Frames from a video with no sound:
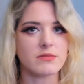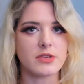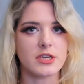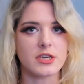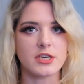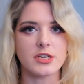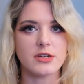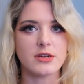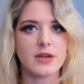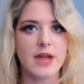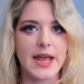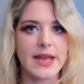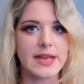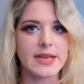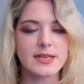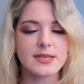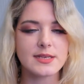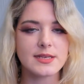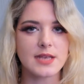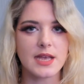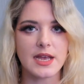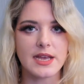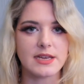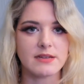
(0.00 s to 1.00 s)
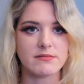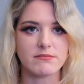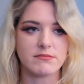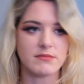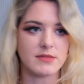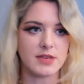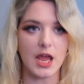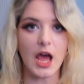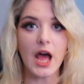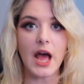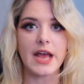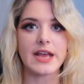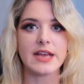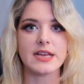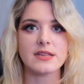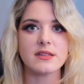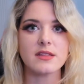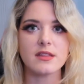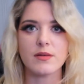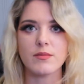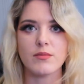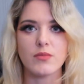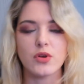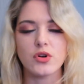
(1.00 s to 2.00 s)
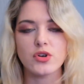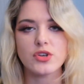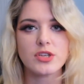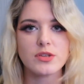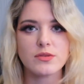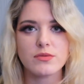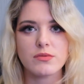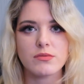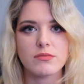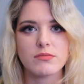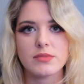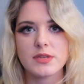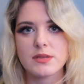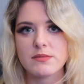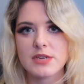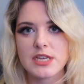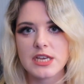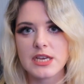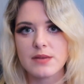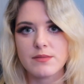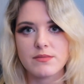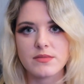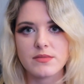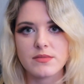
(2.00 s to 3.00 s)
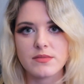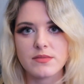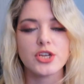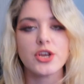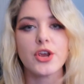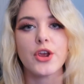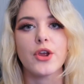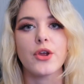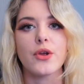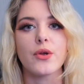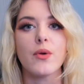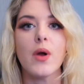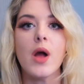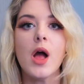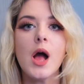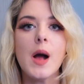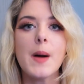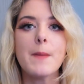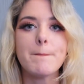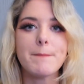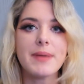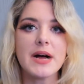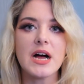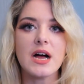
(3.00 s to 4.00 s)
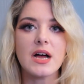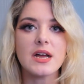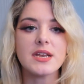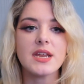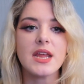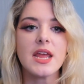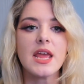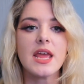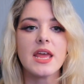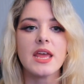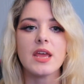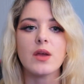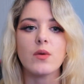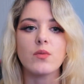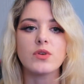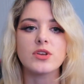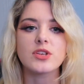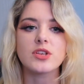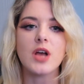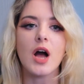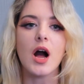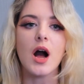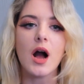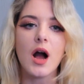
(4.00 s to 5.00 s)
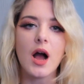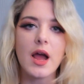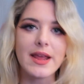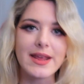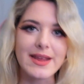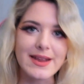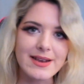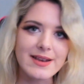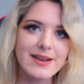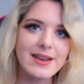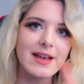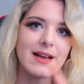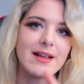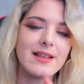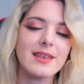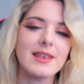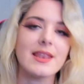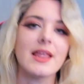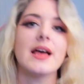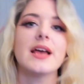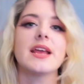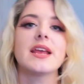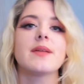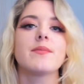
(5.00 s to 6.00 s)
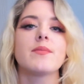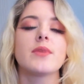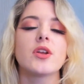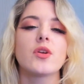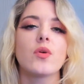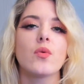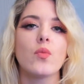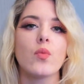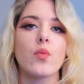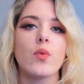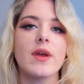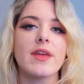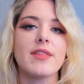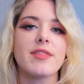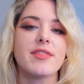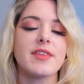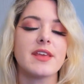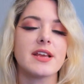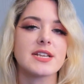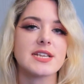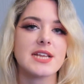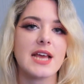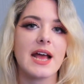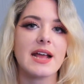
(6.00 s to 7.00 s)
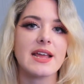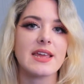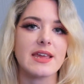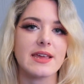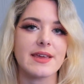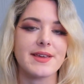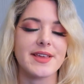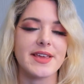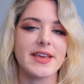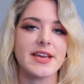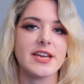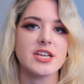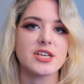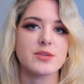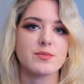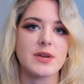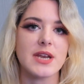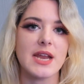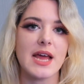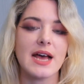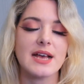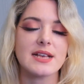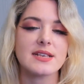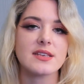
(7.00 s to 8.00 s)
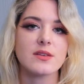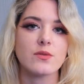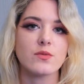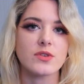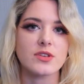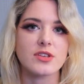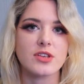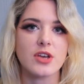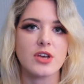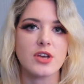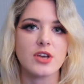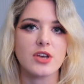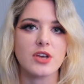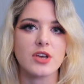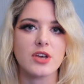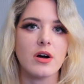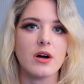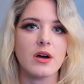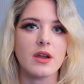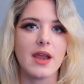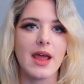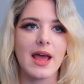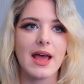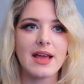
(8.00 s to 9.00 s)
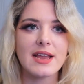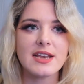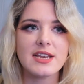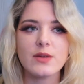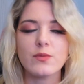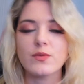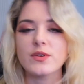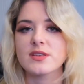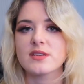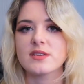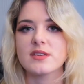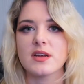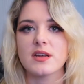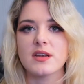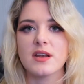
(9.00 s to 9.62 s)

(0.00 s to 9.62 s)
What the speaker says: A site line that most teams do, but it was in alignment with the attacking engagement as it was going on, and it was done